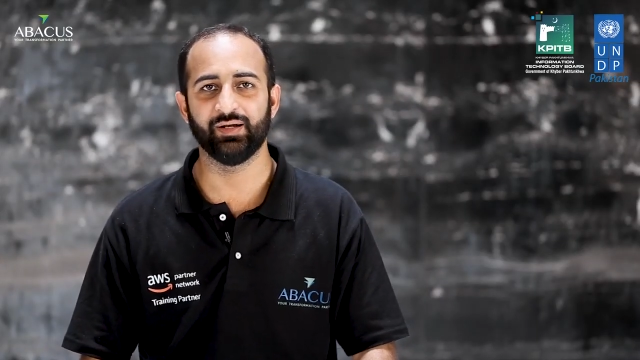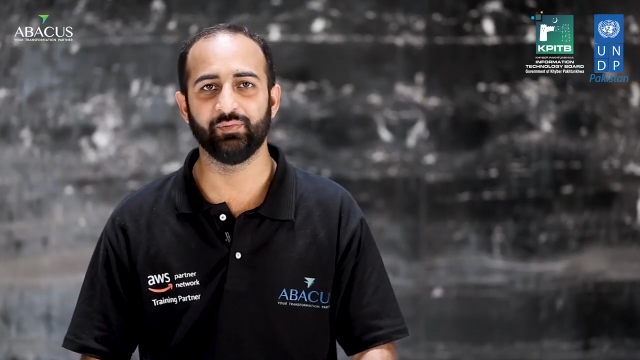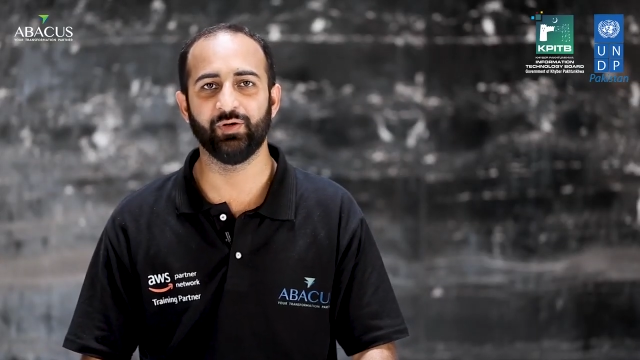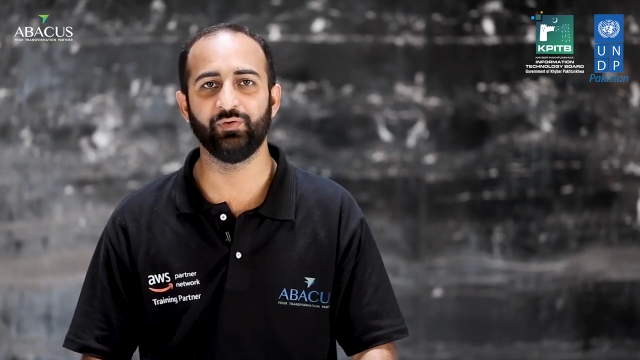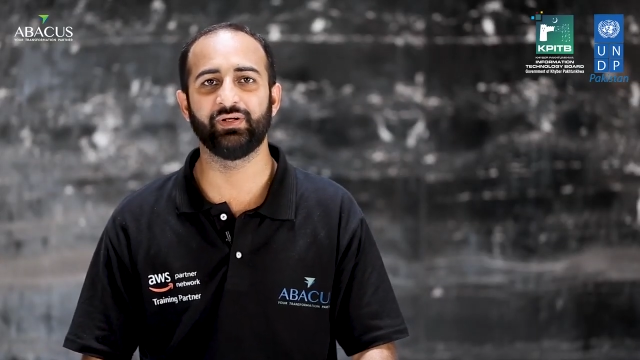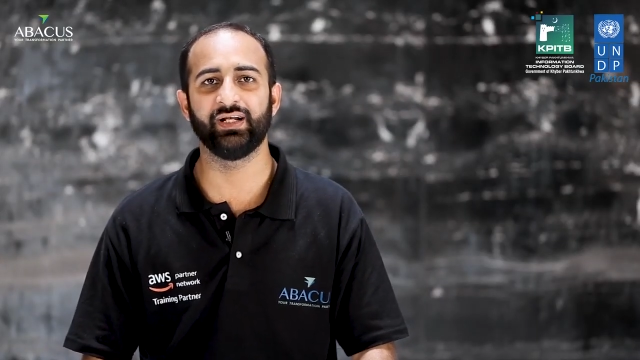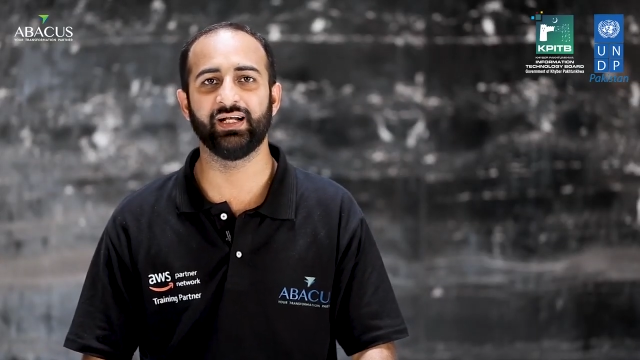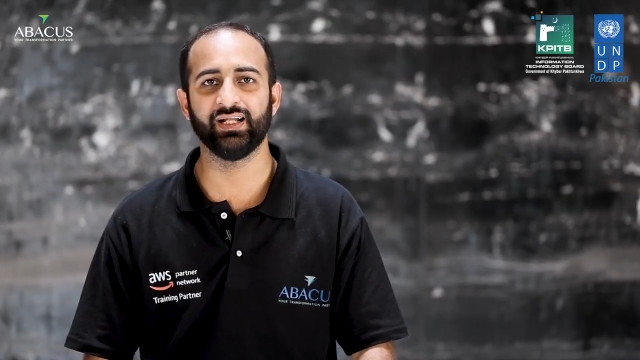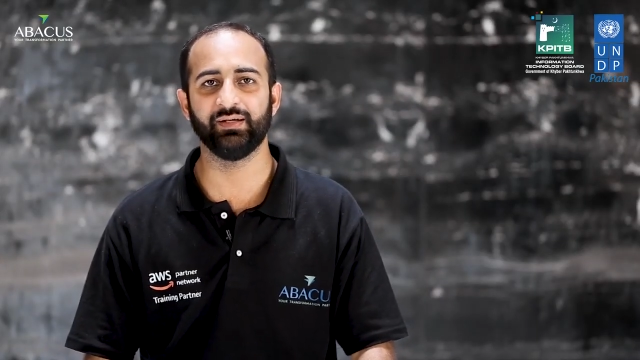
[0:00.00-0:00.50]

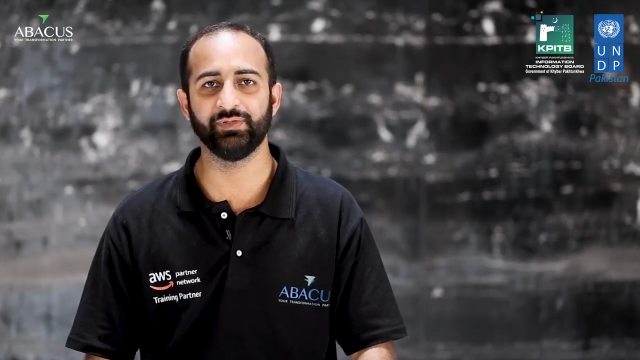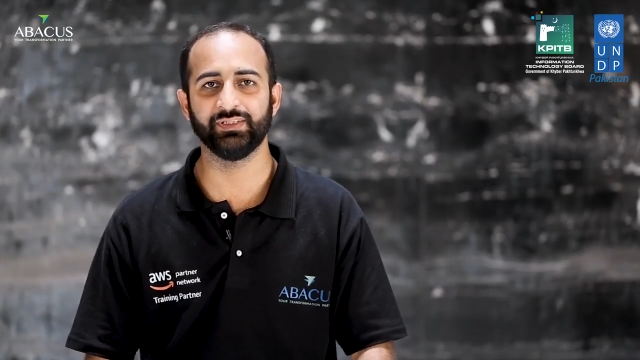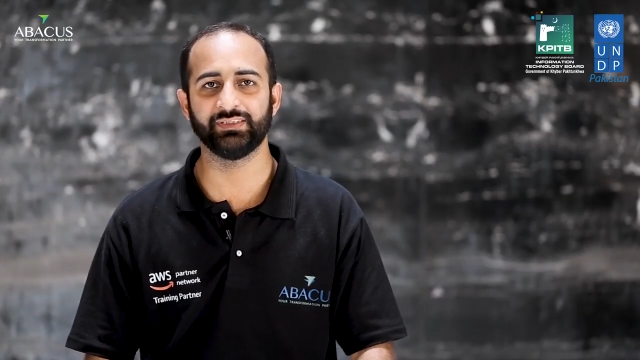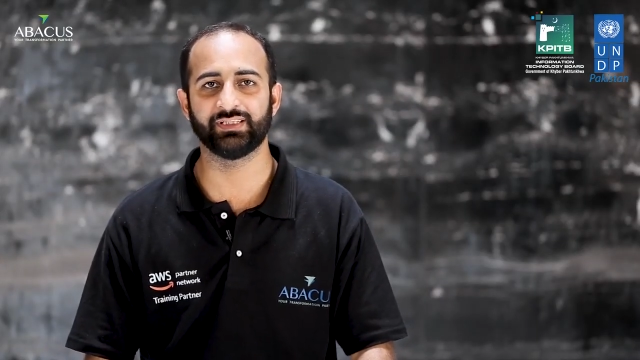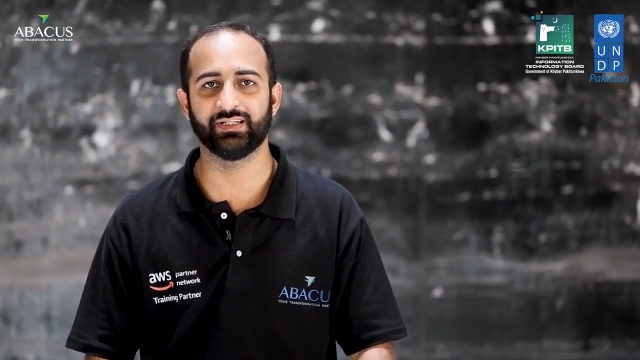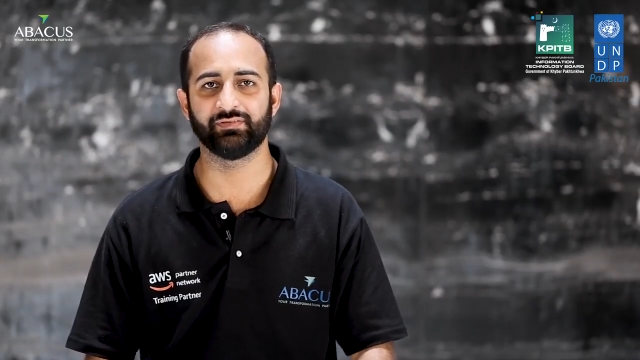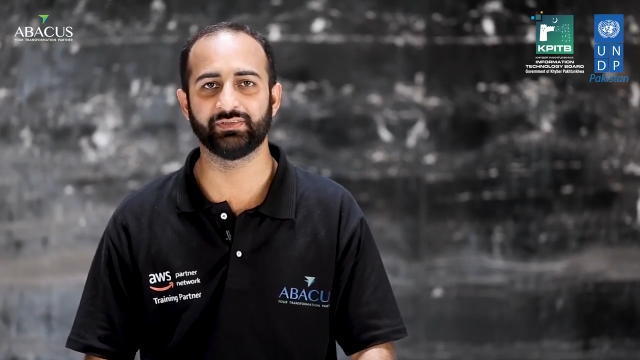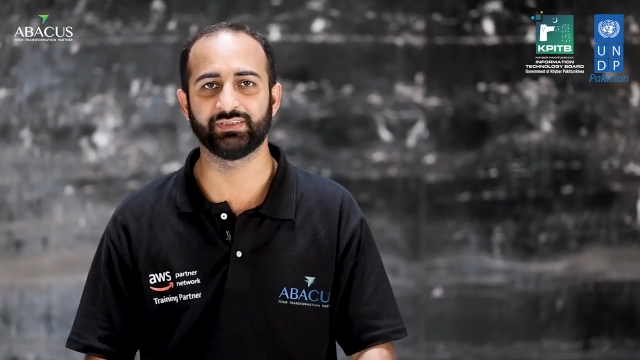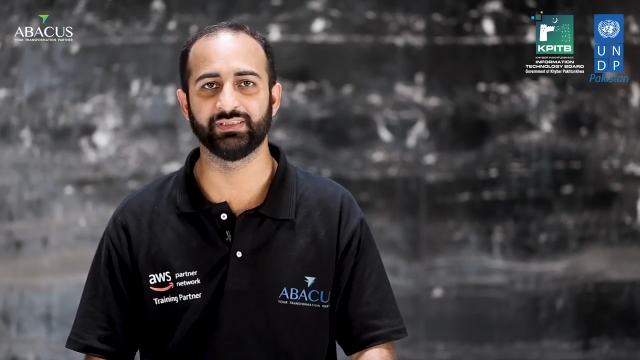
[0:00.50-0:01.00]
about
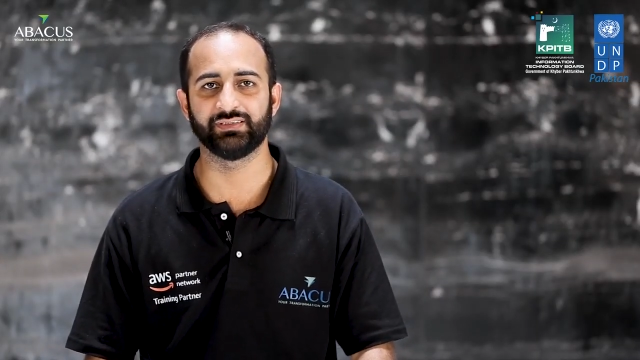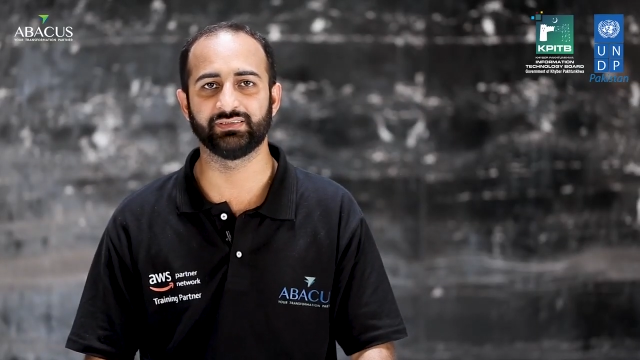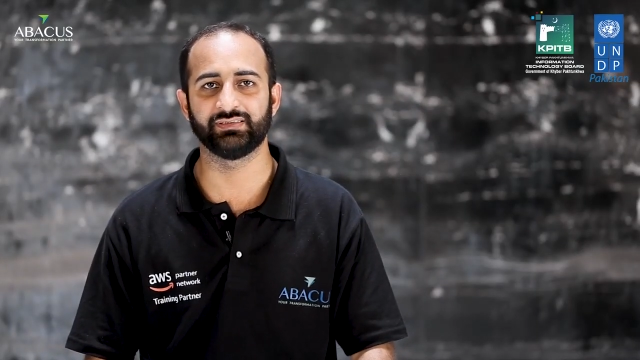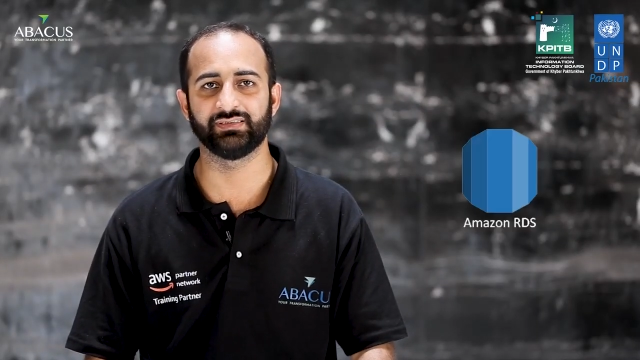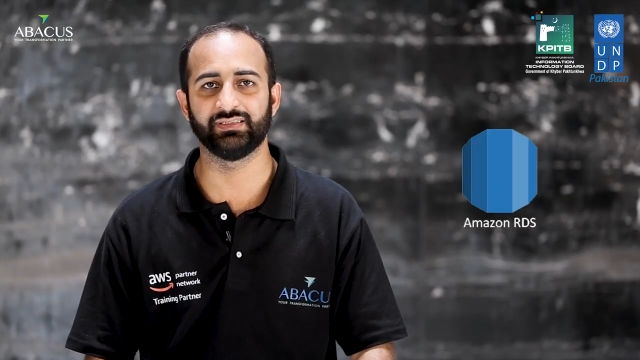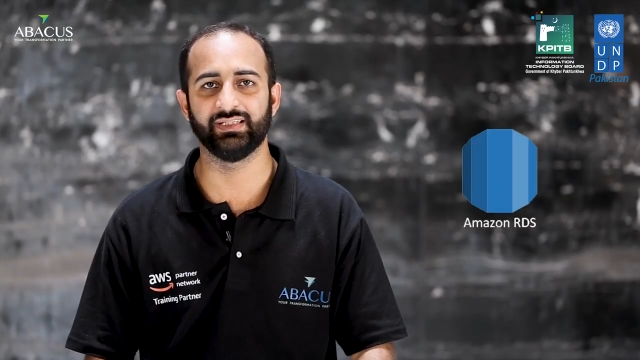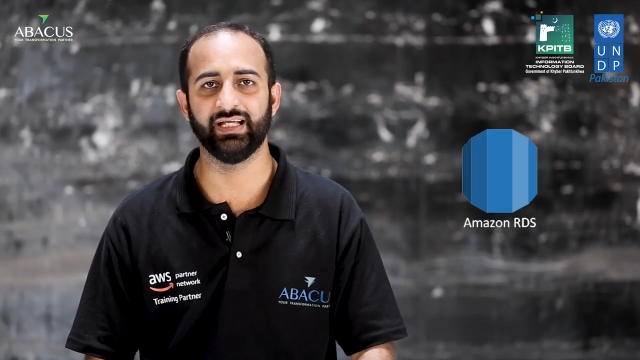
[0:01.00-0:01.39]
database services